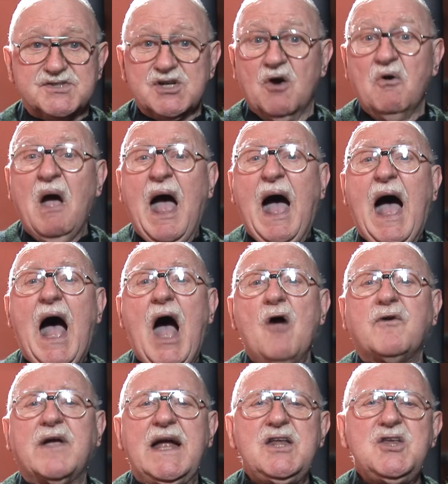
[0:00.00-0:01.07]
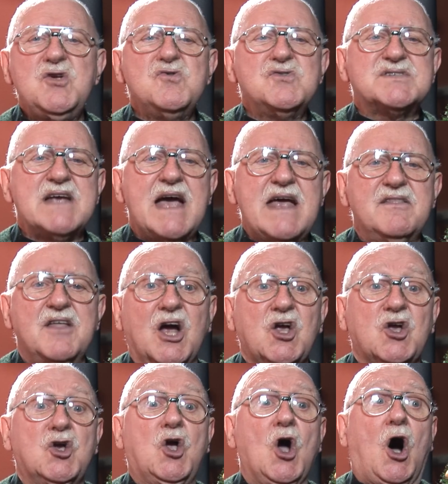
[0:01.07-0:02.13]
so how can you say
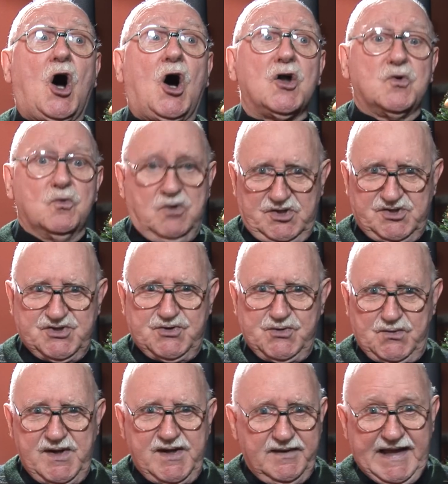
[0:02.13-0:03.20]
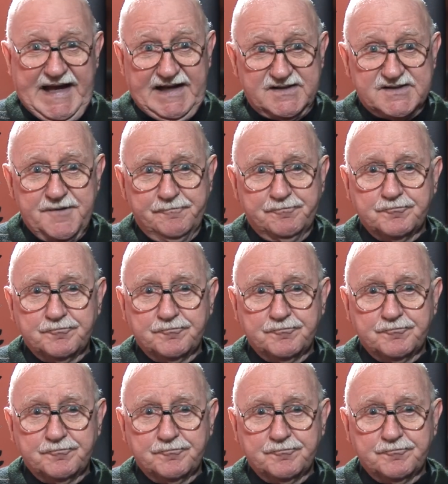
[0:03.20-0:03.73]
that God was doing that?